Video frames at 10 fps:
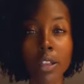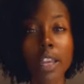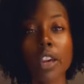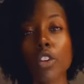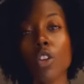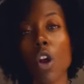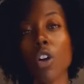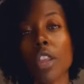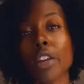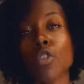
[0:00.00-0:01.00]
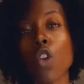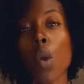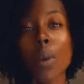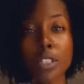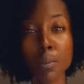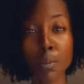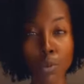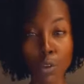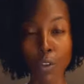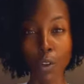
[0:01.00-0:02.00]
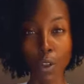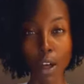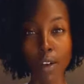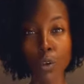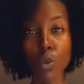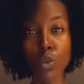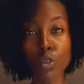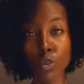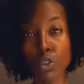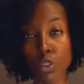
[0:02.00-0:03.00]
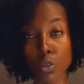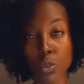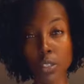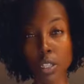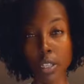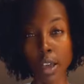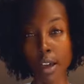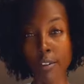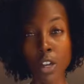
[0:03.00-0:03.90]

like like no one's approval of who you choose to love